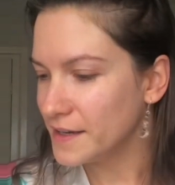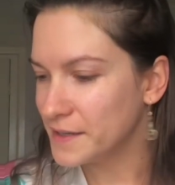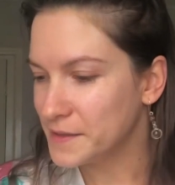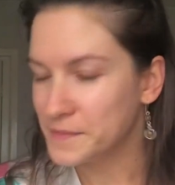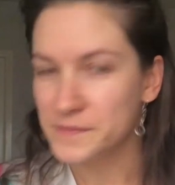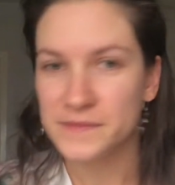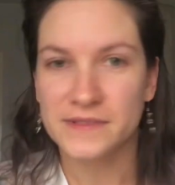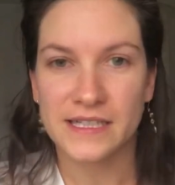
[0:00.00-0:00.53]

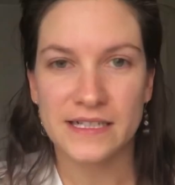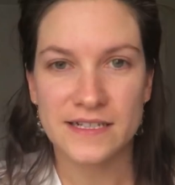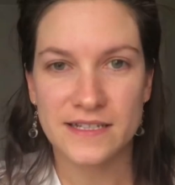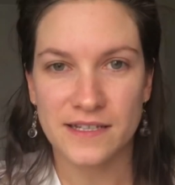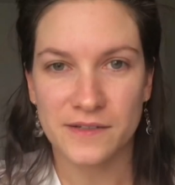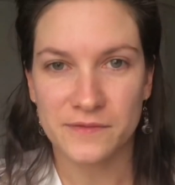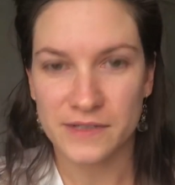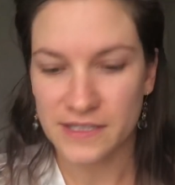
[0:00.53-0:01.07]
Next
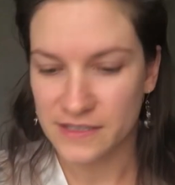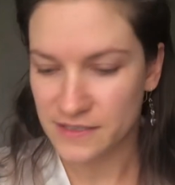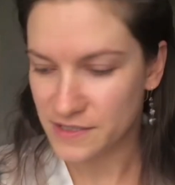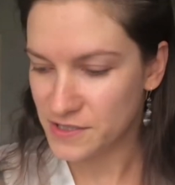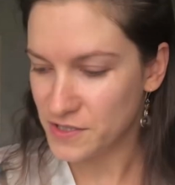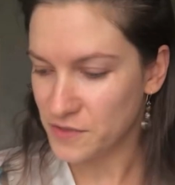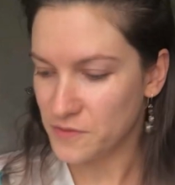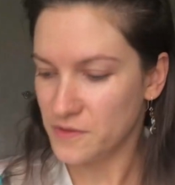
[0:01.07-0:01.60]
thing we're gonna
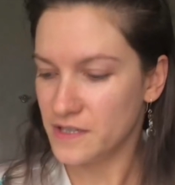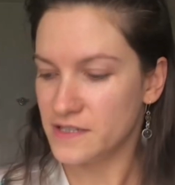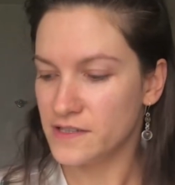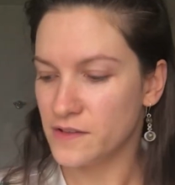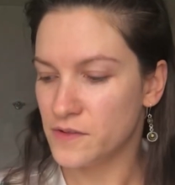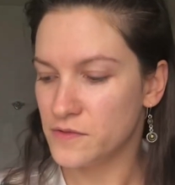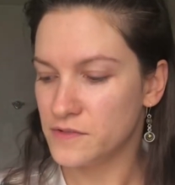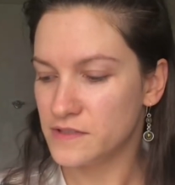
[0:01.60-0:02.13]
do is
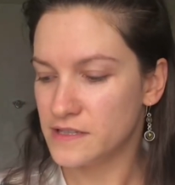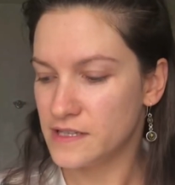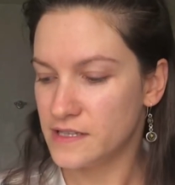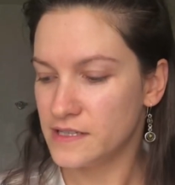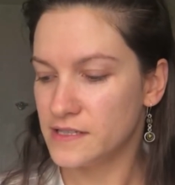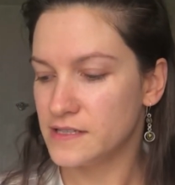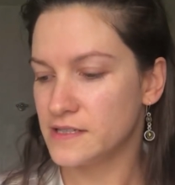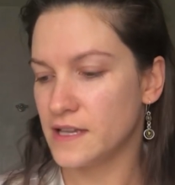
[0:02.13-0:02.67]
use
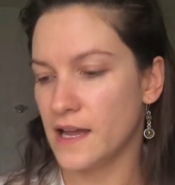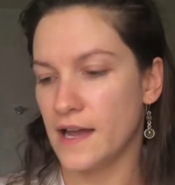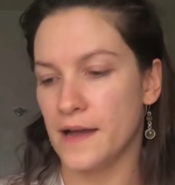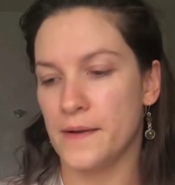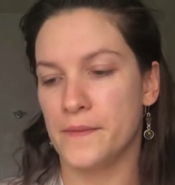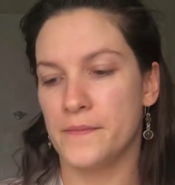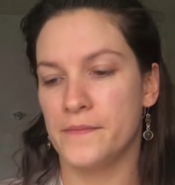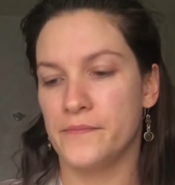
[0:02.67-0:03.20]
this
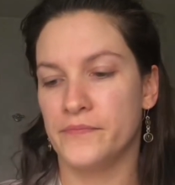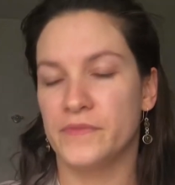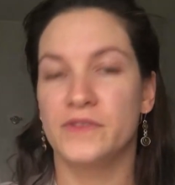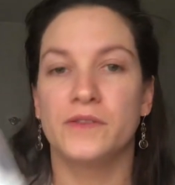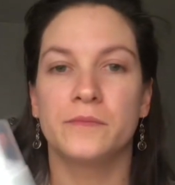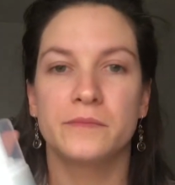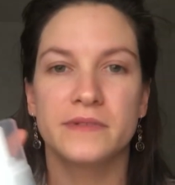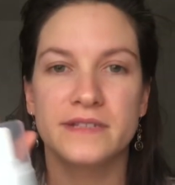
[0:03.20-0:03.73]

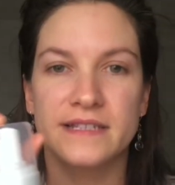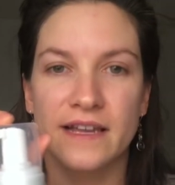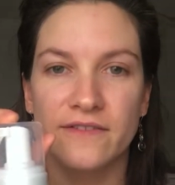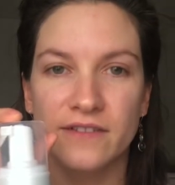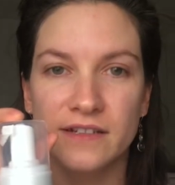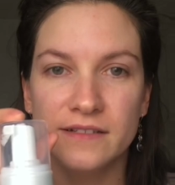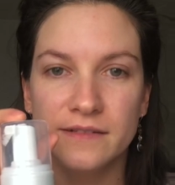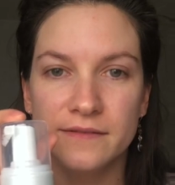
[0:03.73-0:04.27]
number
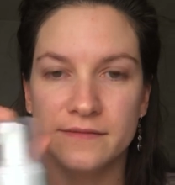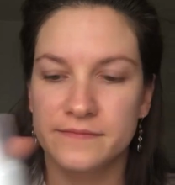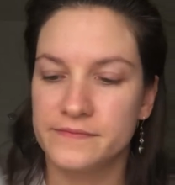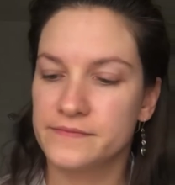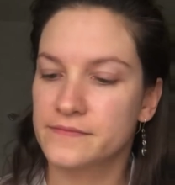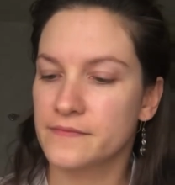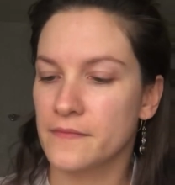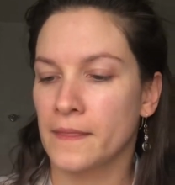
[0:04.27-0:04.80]
7.
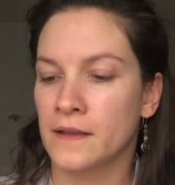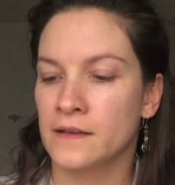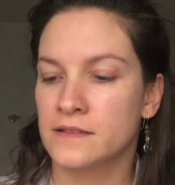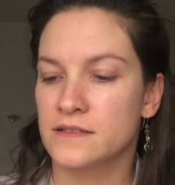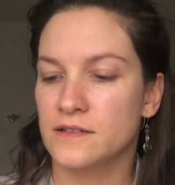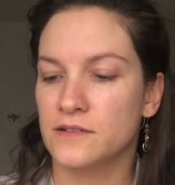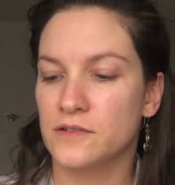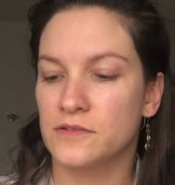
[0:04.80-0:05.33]
It's
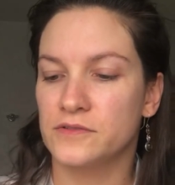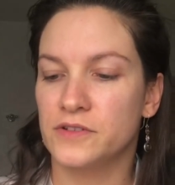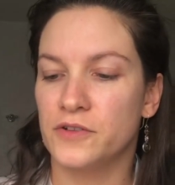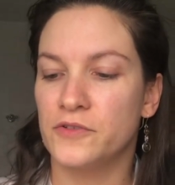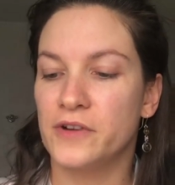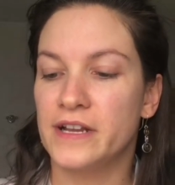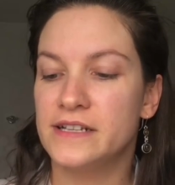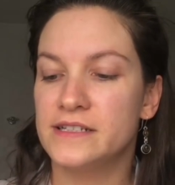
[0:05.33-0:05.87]
called
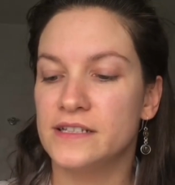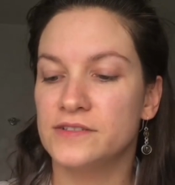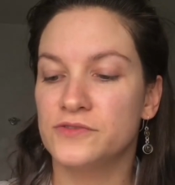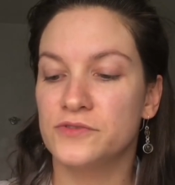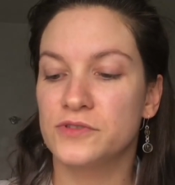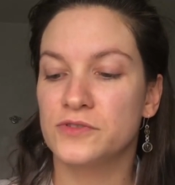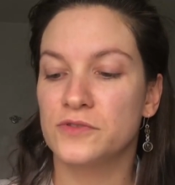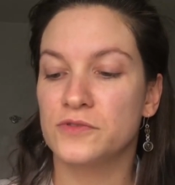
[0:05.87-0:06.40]
Radiant
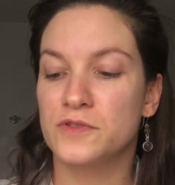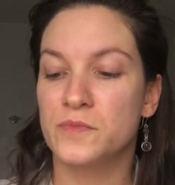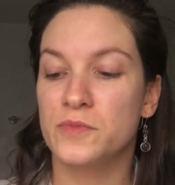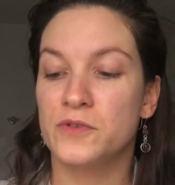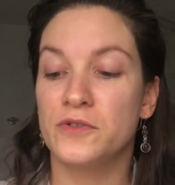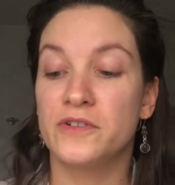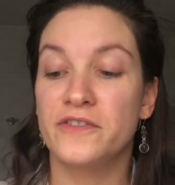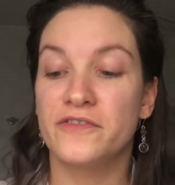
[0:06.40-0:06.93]
Results
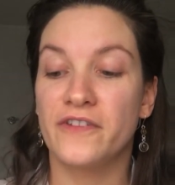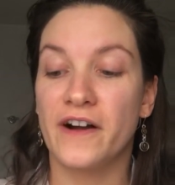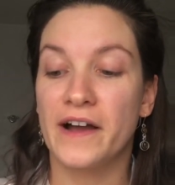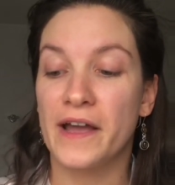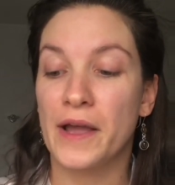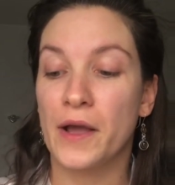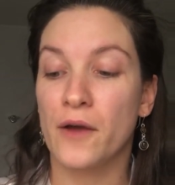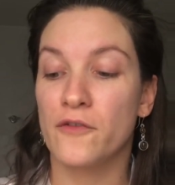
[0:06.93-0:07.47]

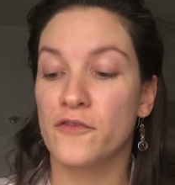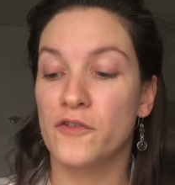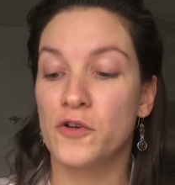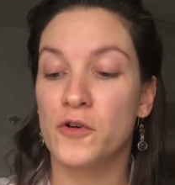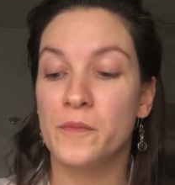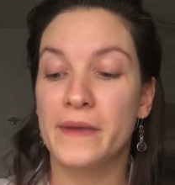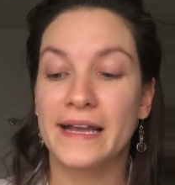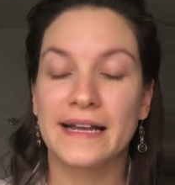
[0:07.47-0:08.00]
Purifying
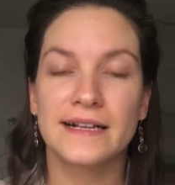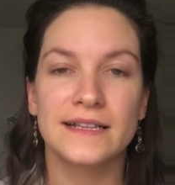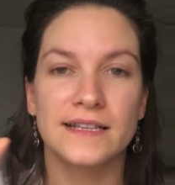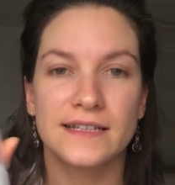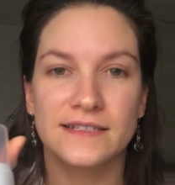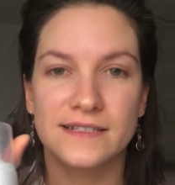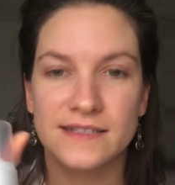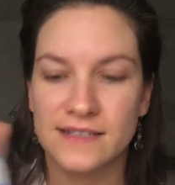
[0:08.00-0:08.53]
Foaming
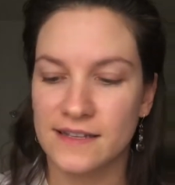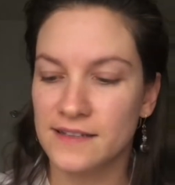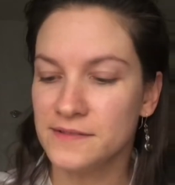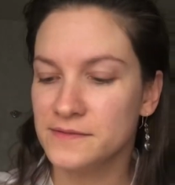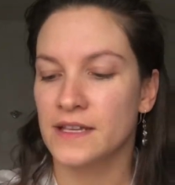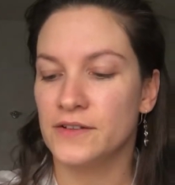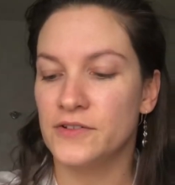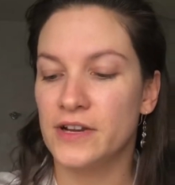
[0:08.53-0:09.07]
Cleanser.
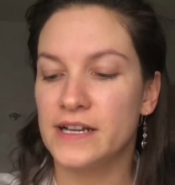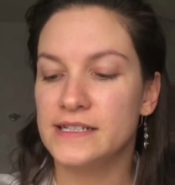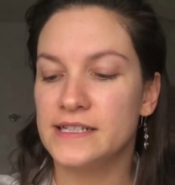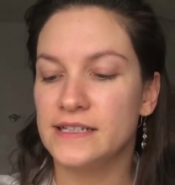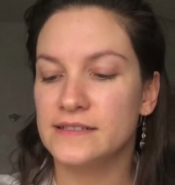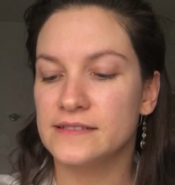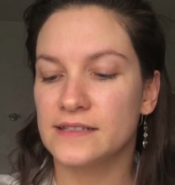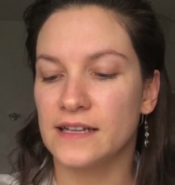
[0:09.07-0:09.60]

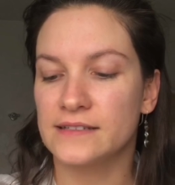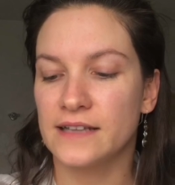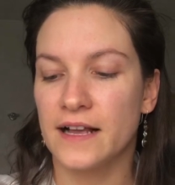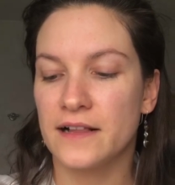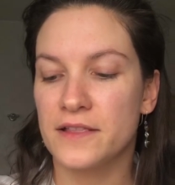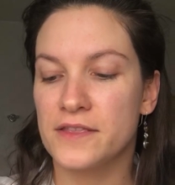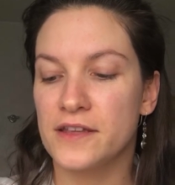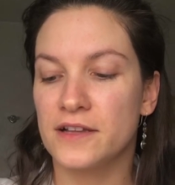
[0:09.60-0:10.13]
Radiant and
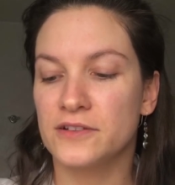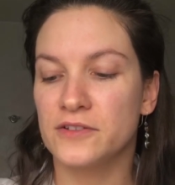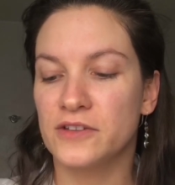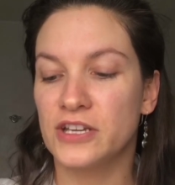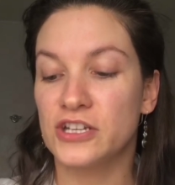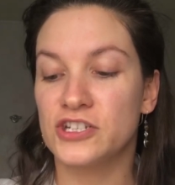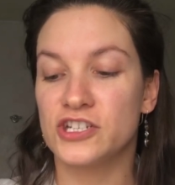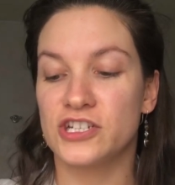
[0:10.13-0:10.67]
healthier
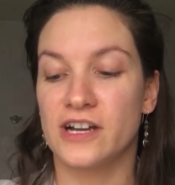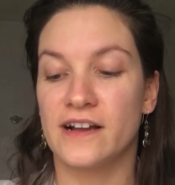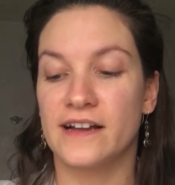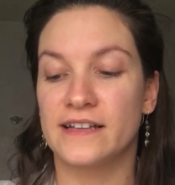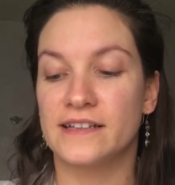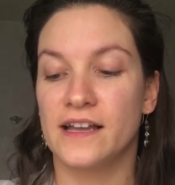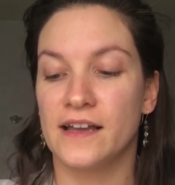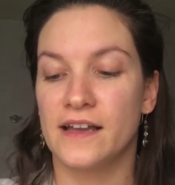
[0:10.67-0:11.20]
looking
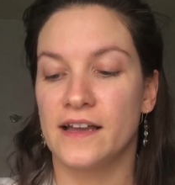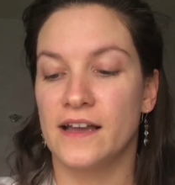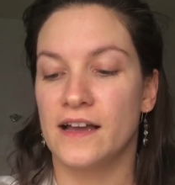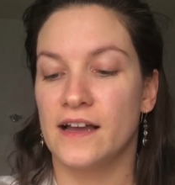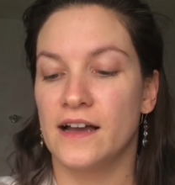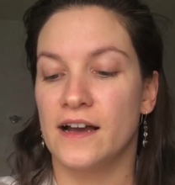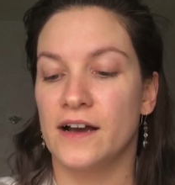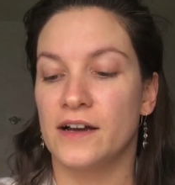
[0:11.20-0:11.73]

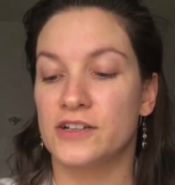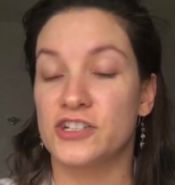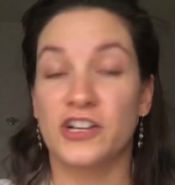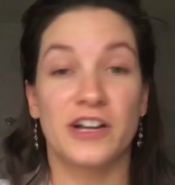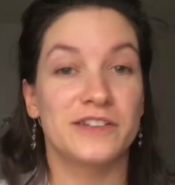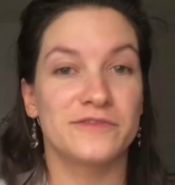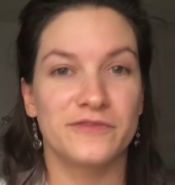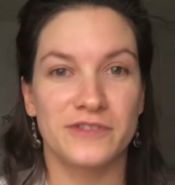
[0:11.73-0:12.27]

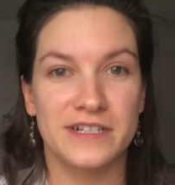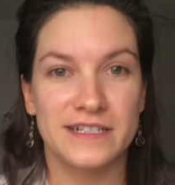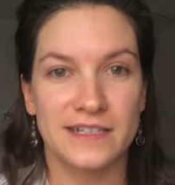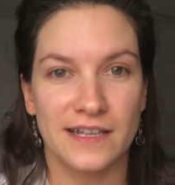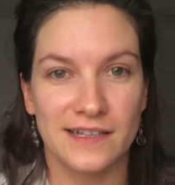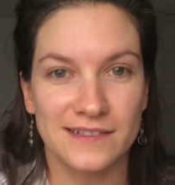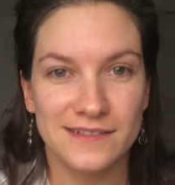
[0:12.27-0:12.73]
shine-free skin,